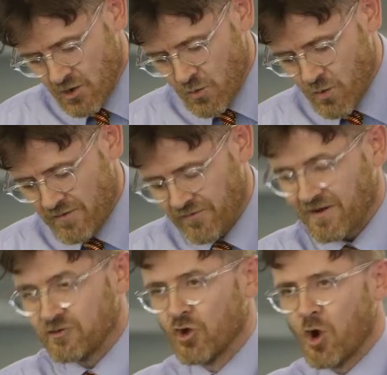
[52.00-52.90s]
with
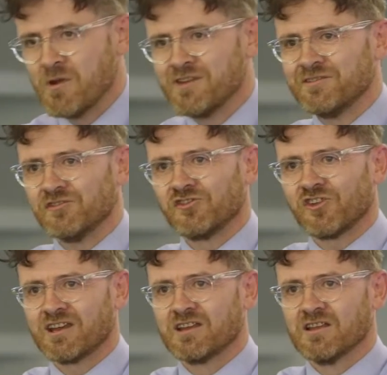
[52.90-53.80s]
a dominant
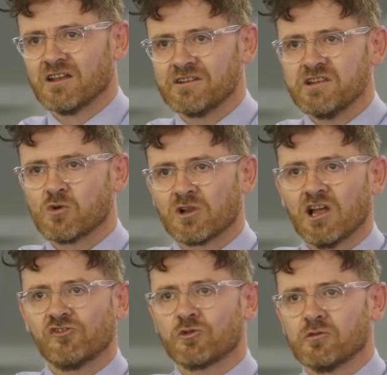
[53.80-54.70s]
singular
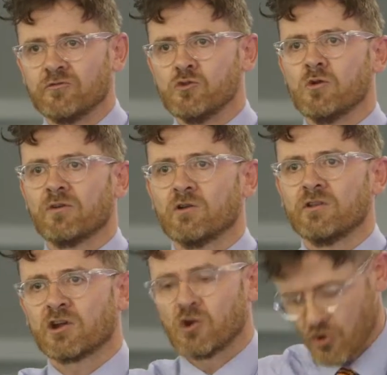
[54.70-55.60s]
neoclassical view of how
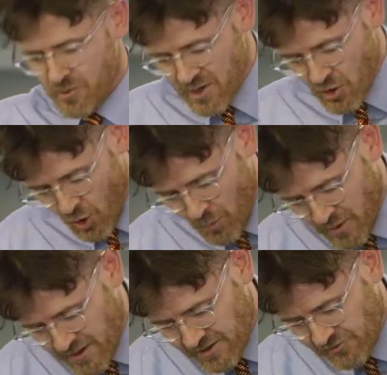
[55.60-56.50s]
the economy
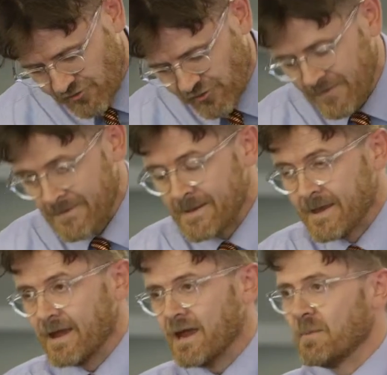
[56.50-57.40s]
operates.
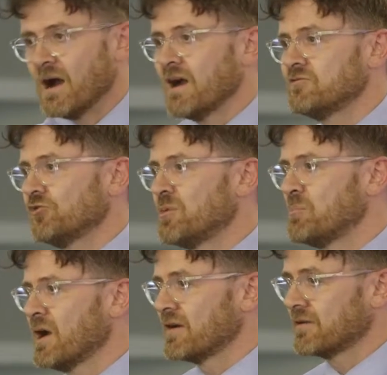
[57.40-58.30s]
I've just been
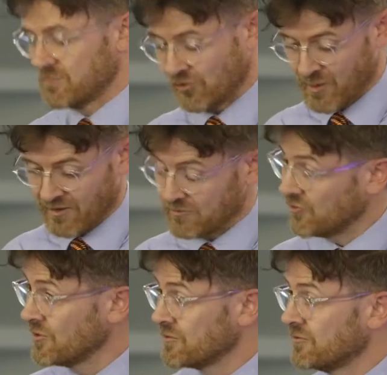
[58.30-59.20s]
back, I'm just back from the
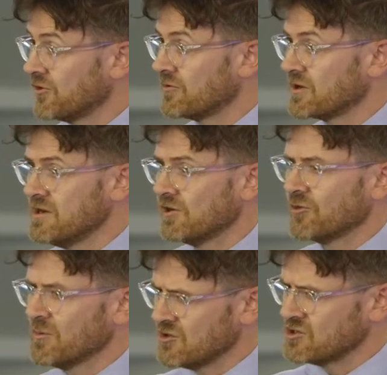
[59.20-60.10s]
South Korea,
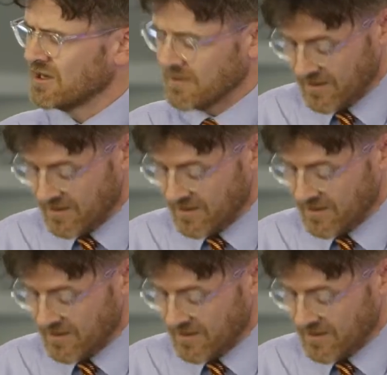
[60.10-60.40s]
so I'm a bit jet